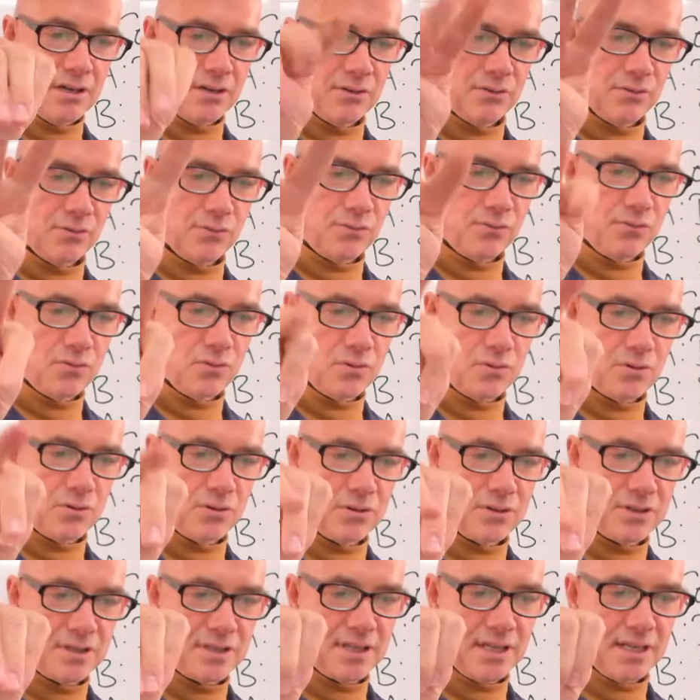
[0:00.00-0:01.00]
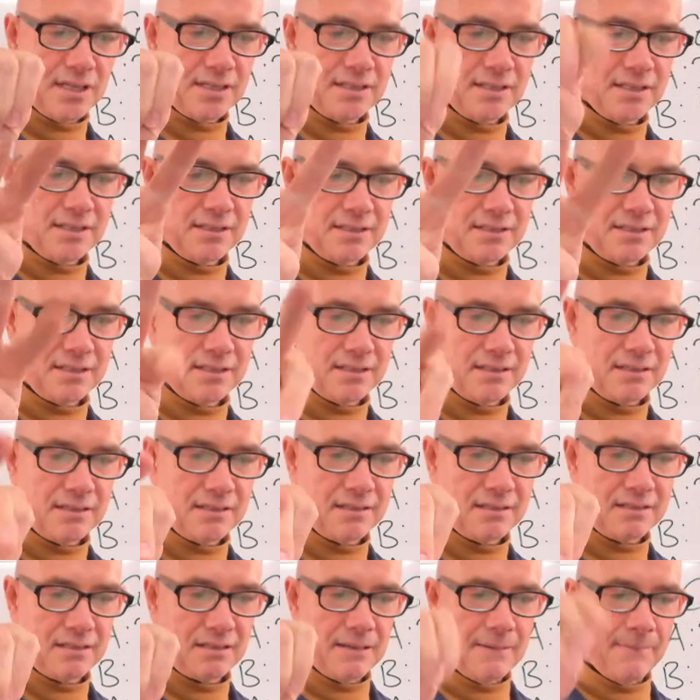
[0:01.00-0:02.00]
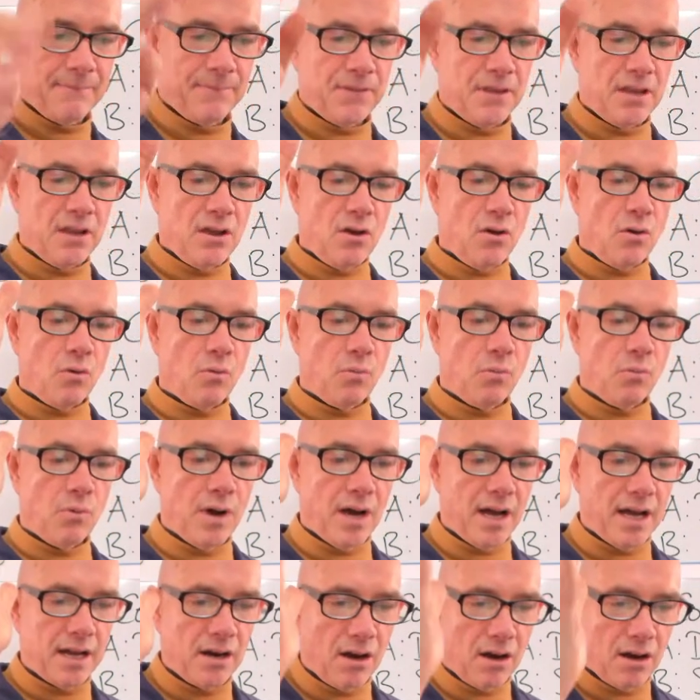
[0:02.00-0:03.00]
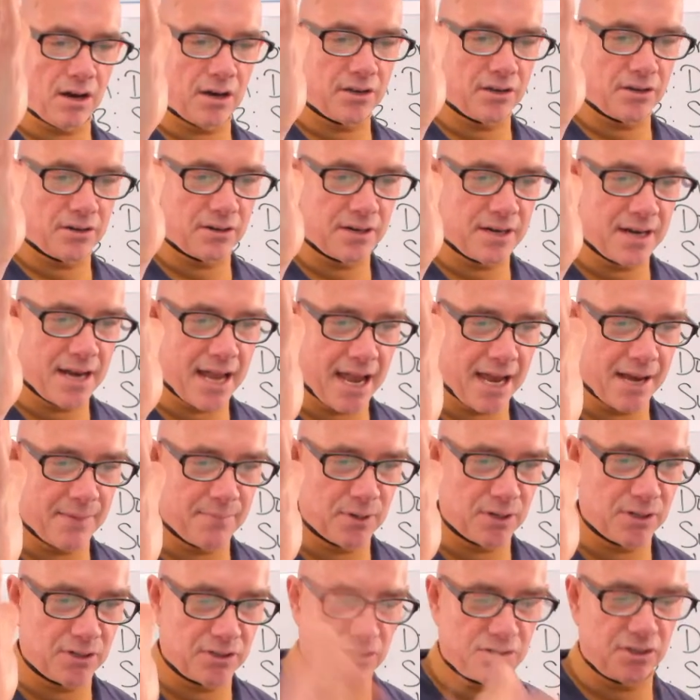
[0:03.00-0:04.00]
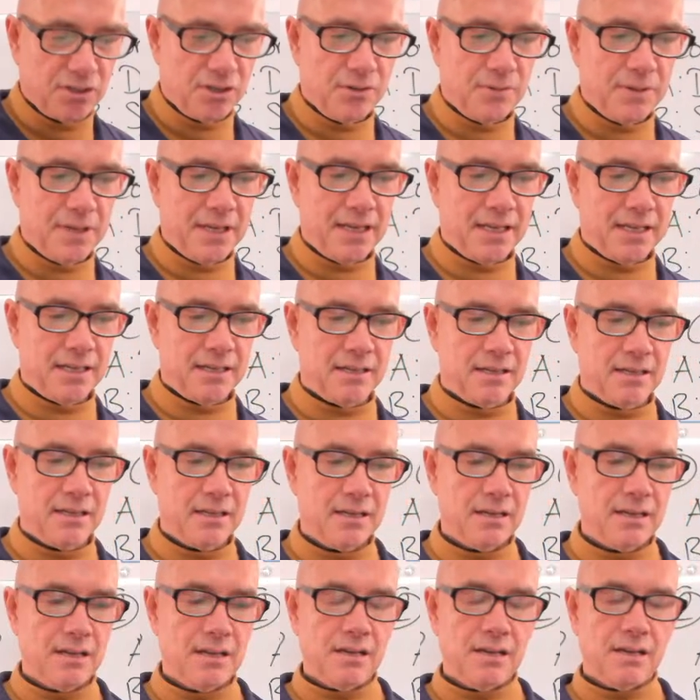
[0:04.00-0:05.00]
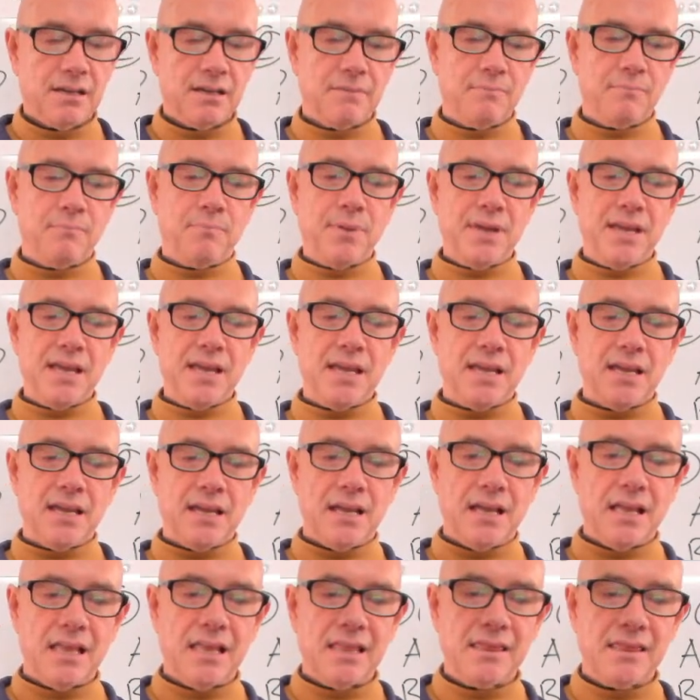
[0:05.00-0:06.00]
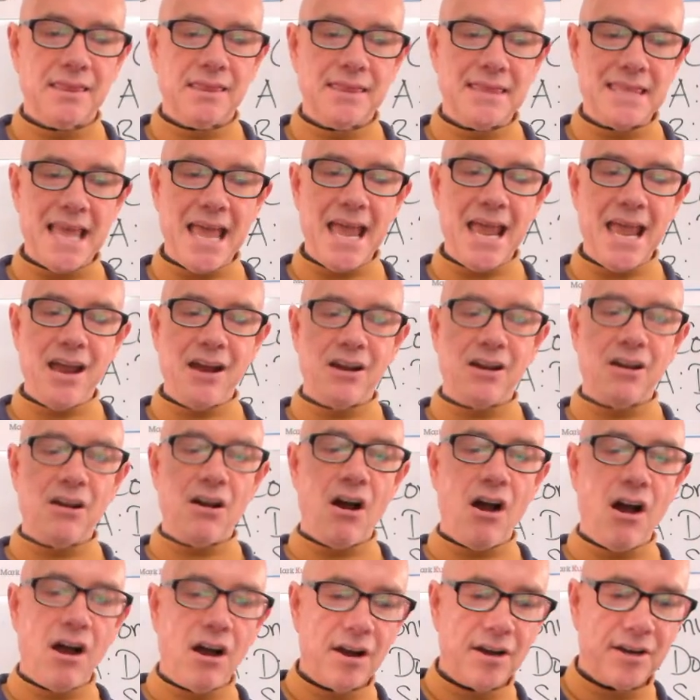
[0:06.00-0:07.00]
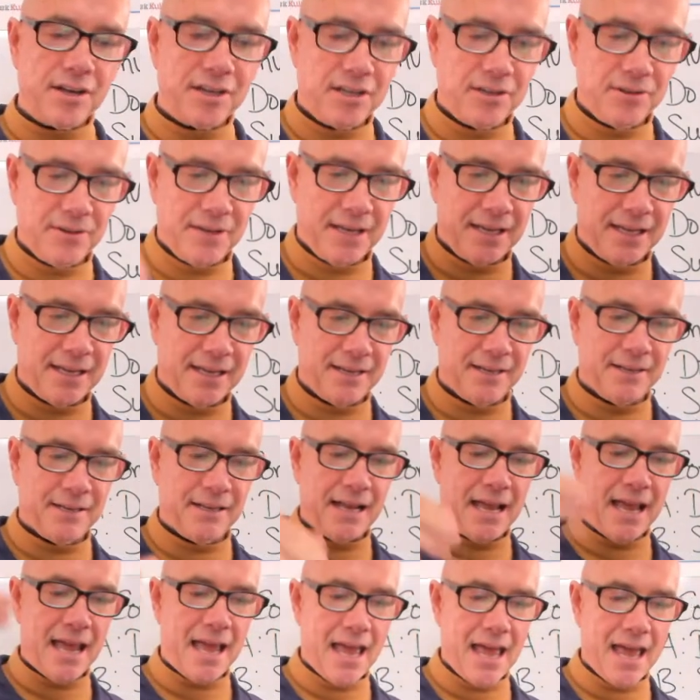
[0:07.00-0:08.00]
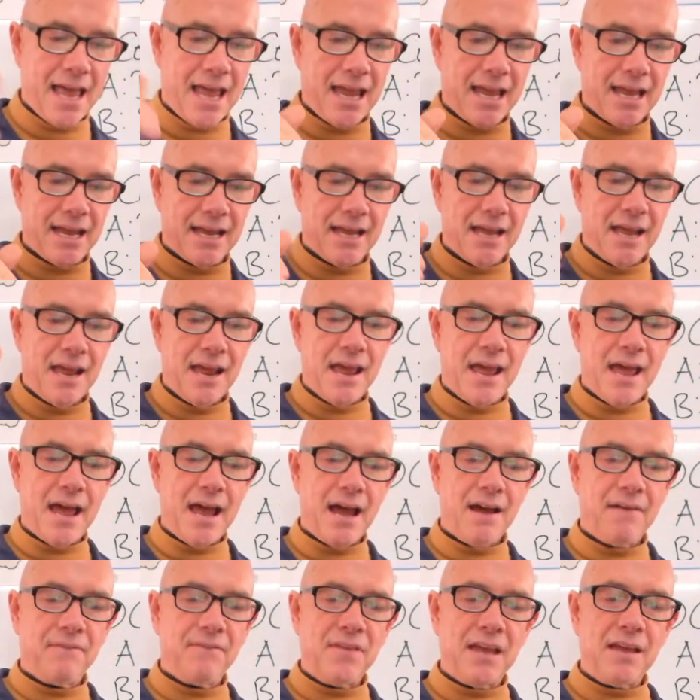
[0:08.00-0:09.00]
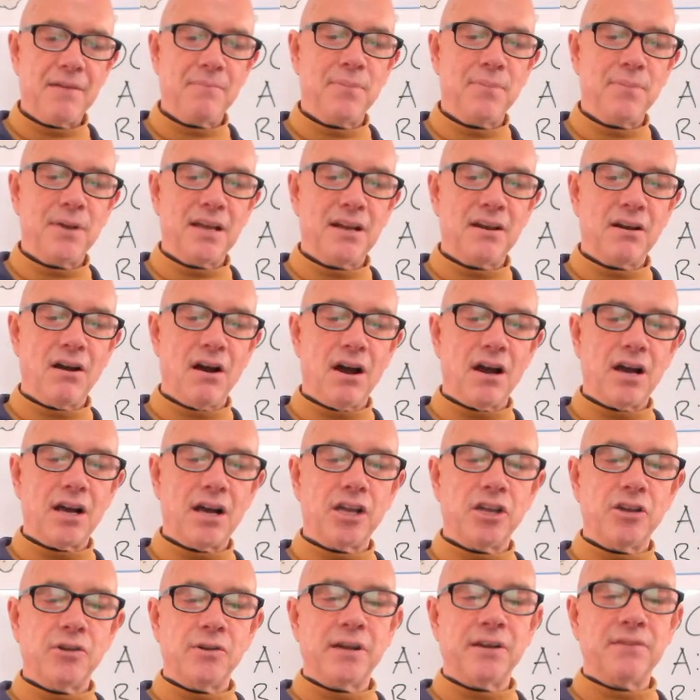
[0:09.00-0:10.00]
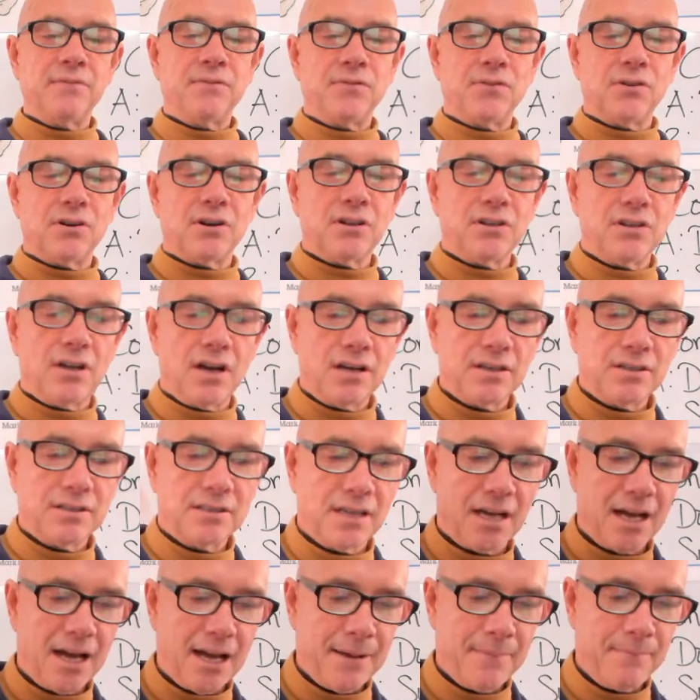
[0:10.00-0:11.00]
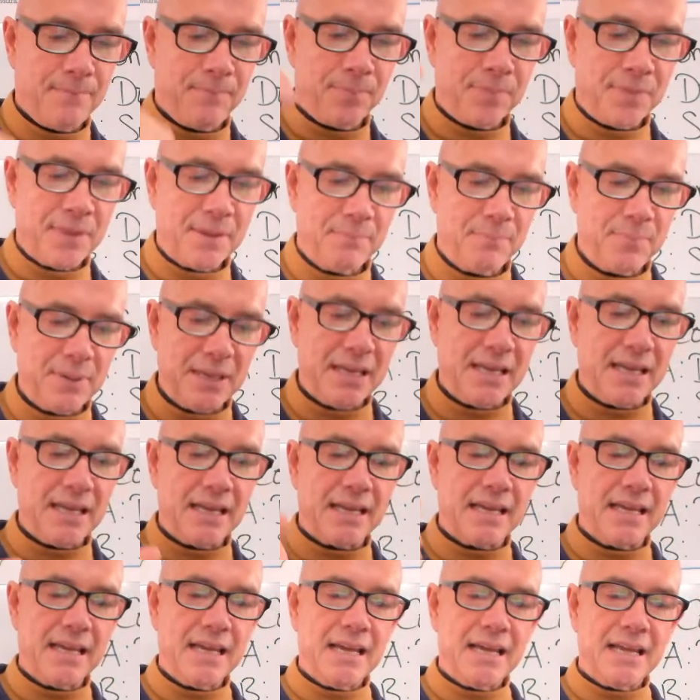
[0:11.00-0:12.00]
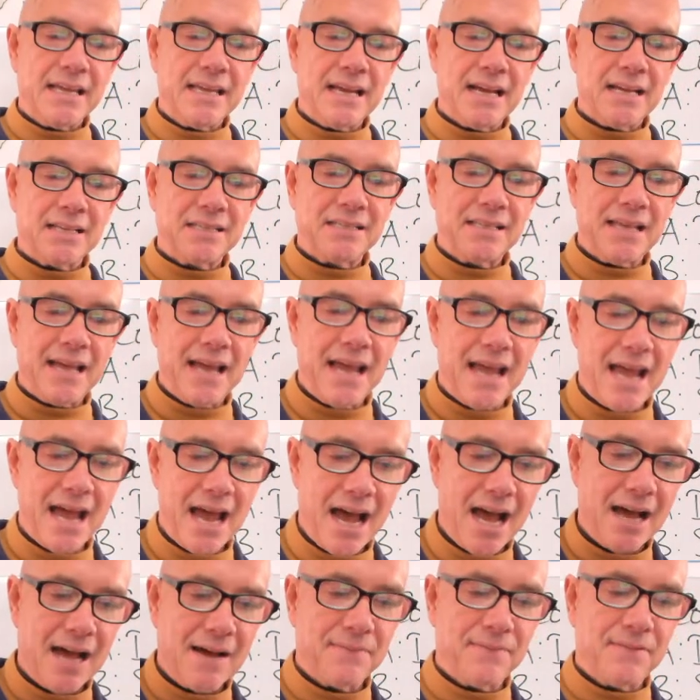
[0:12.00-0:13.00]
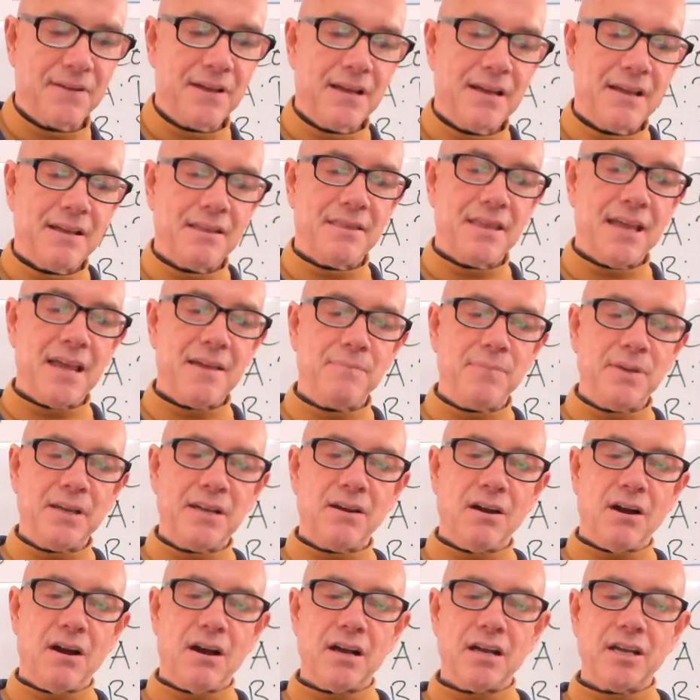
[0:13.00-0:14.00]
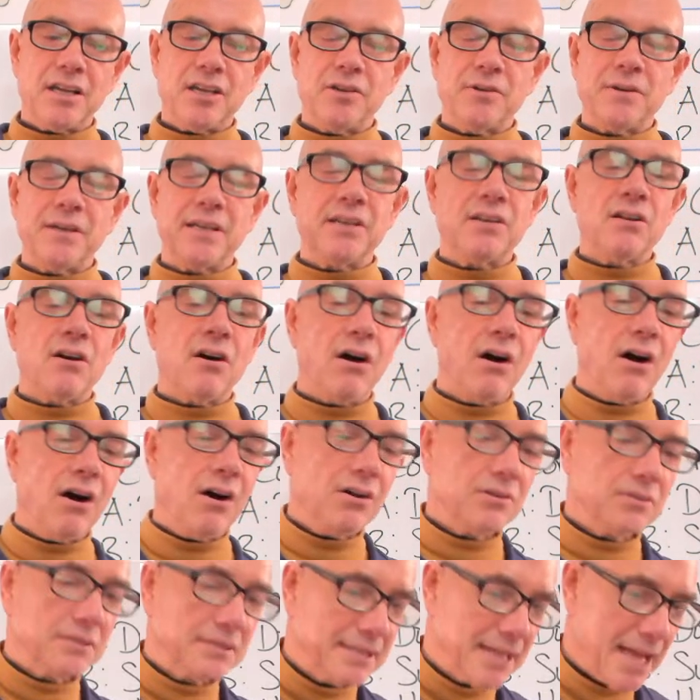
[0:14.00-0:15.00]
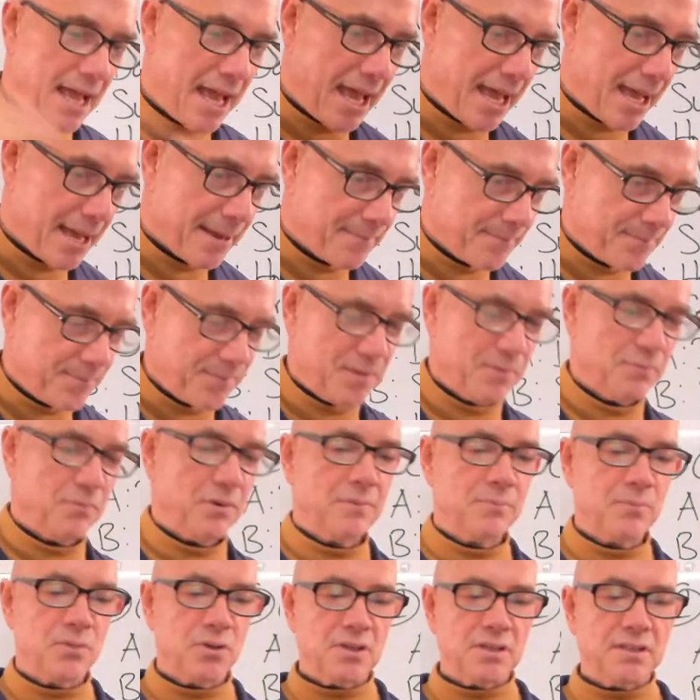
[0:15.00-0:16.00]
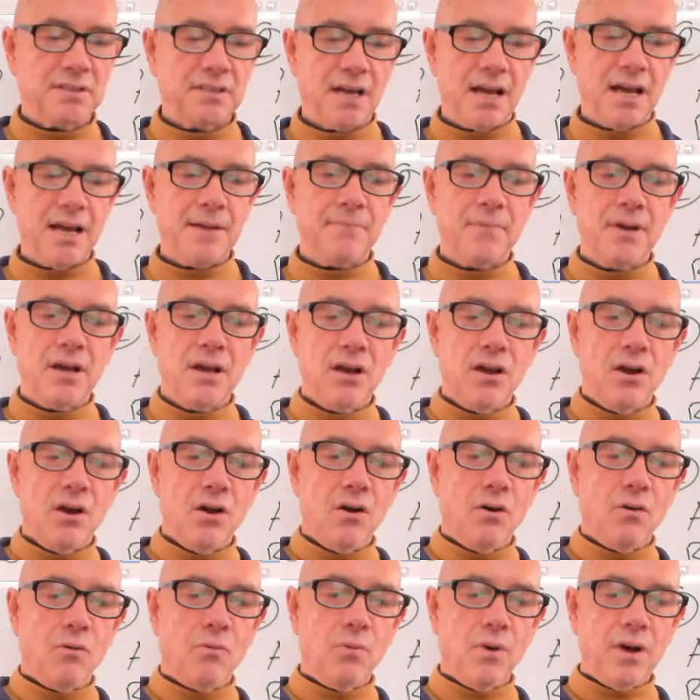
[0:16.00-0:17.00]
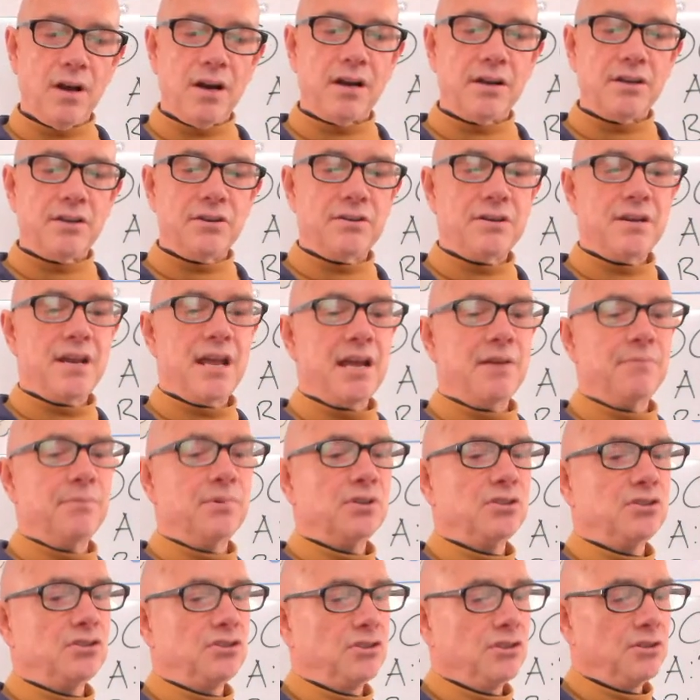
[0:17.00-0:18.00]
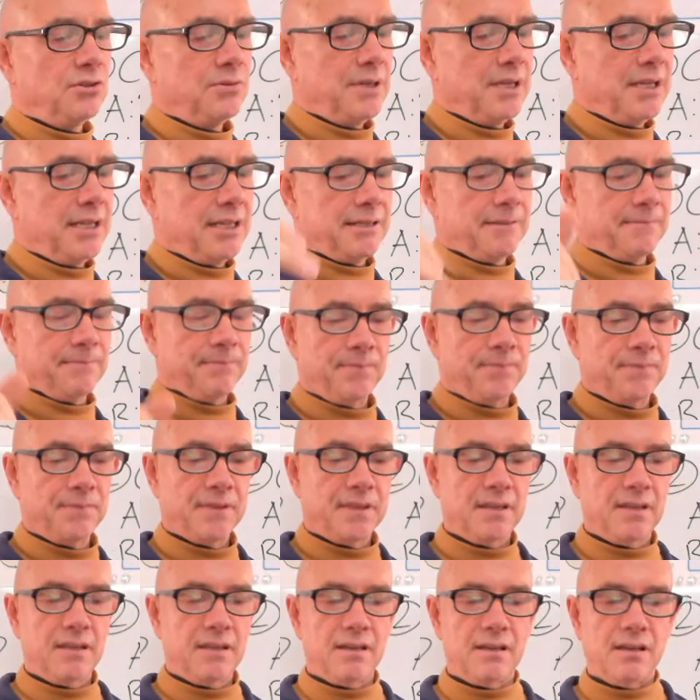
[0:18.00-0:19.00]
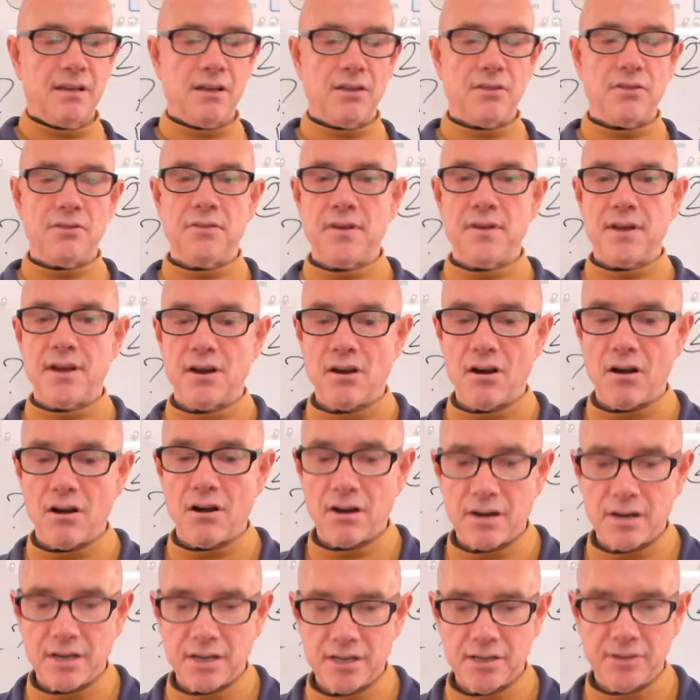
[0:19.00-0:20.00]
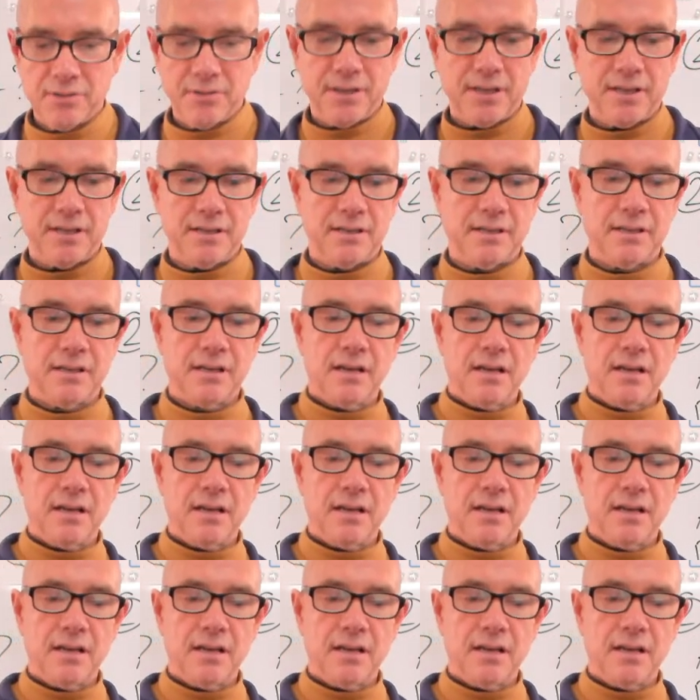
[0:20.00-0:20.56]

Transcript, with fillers: four sentences. What are your neighbors doing? B, they're arguing. A, have they been arguing for a long time? B, yes they have. They've been arguing all day one more time. What are your neighbors doing? They're arguing.